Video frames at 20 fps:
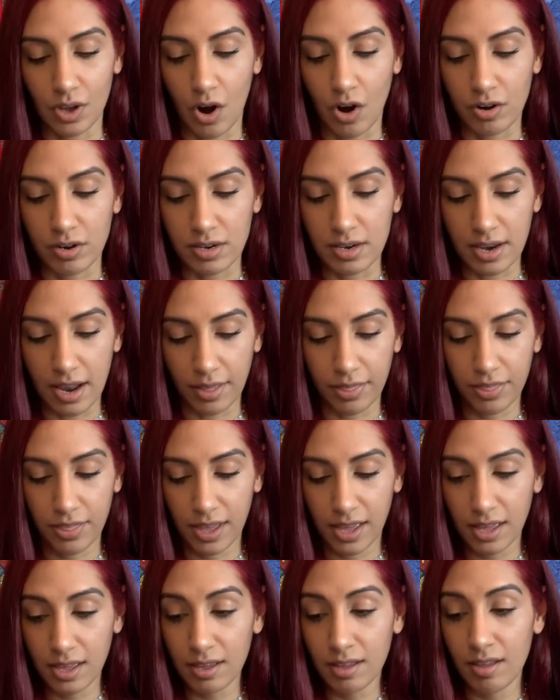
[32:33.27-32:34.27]
are
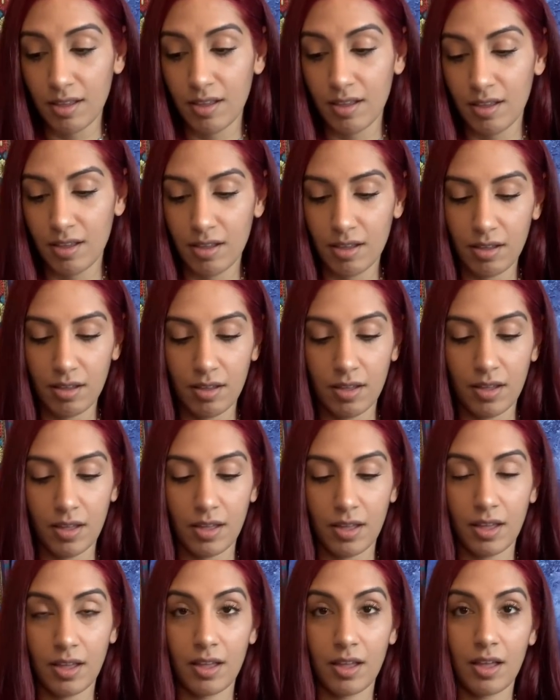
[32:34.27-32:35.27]
nothing
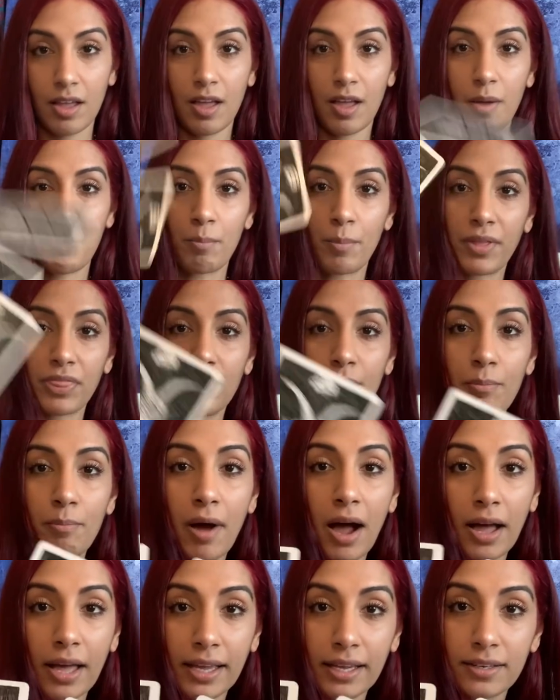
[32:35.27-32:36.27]
but the
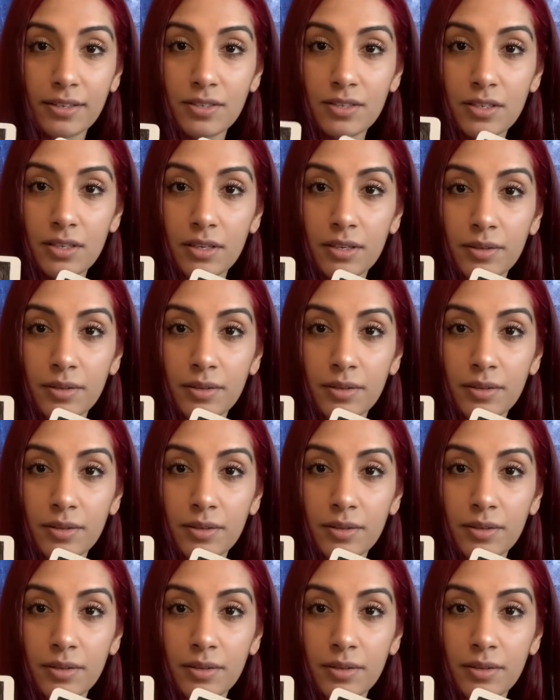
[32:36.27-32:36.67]
mind.